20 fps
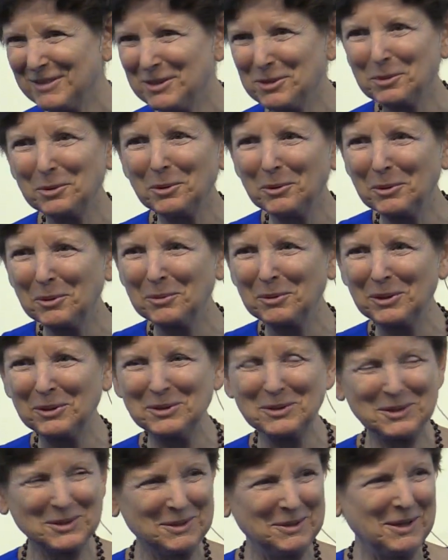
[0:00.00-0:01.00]
Truer
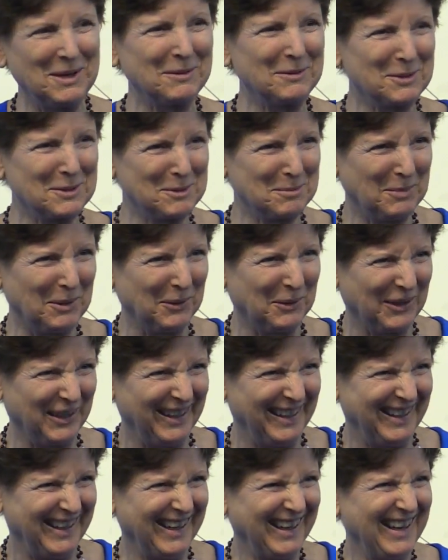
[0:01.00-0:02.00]
words, never
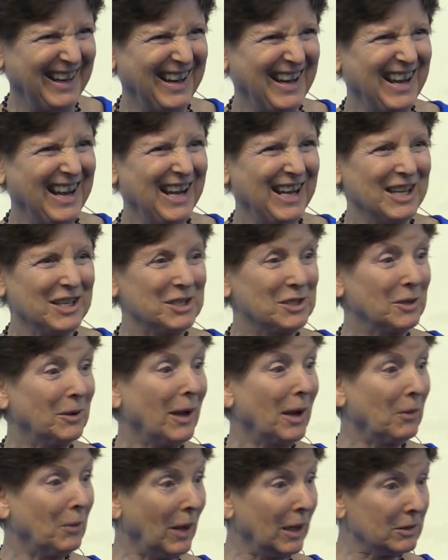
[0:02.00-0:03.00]
spoken. So
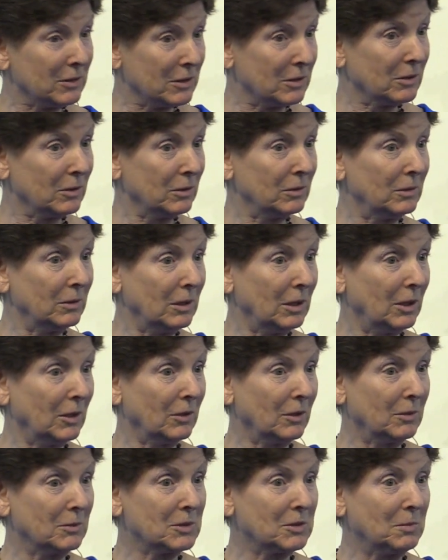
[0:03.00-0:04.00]
I went to
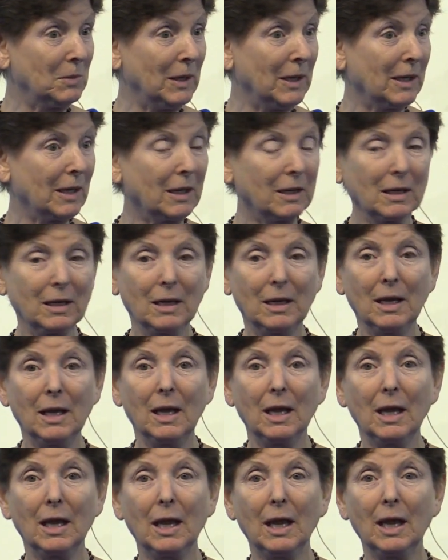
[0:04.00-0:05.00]
hear him speak,
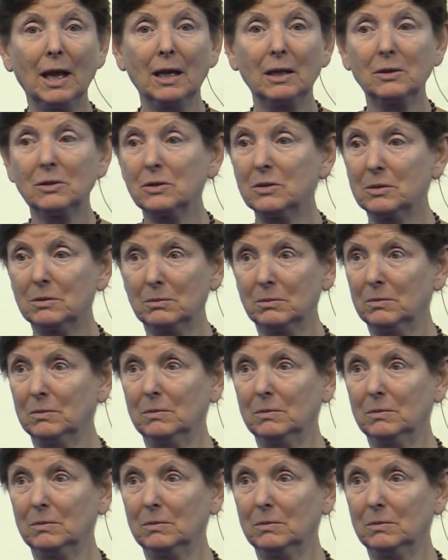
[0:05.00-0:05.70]
and